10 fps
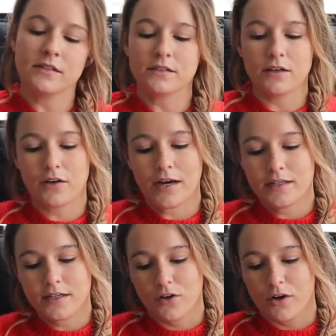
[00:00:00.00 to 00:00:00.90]
So I
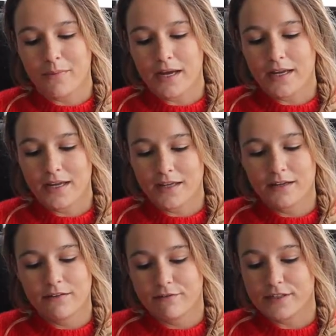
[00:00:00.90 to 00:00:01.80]
need to go on my
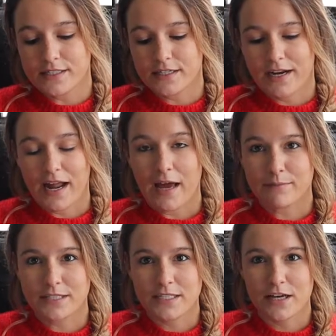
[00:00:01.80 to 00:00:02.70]
visited
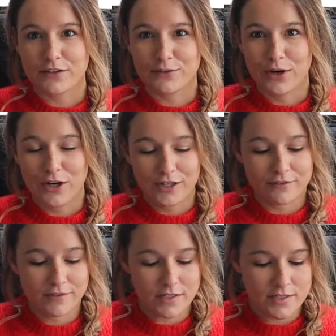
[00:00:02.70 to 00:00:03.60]
app to tell you all
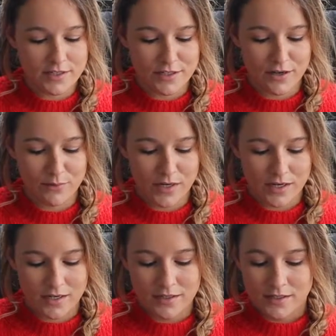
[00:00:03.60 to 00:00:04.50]
of these. So we're
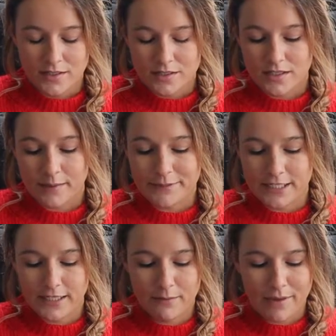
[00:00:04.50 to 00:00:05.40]
gonna, it's
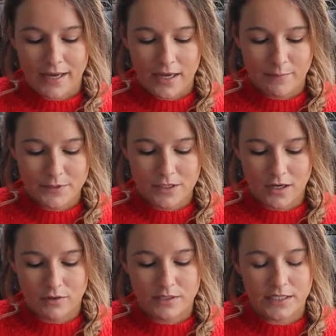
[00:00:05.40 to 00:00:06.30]
updating the map. It's
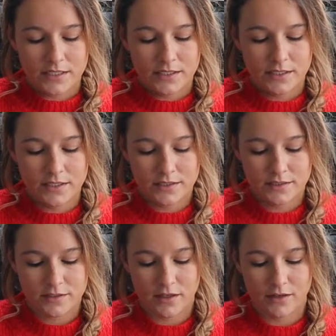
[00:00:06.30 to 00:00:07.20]
going,
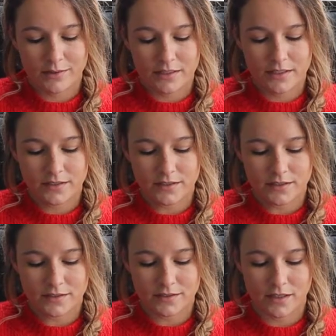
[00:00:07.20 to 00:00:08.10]
it's going,
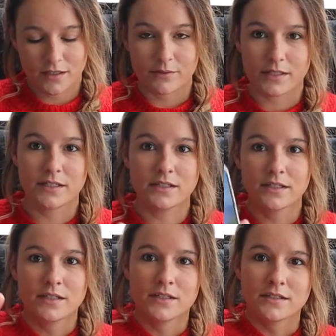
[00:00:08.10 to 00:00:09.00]
it's going,
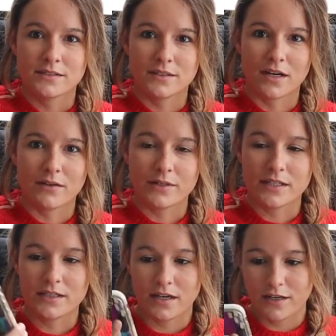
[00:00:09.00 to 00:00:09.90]
it's
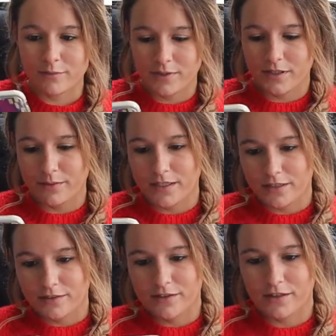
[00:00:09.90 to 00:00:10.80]
going. Up oh, here we
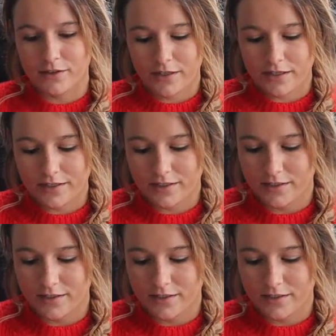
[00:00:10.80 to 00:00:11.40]
go. Okay.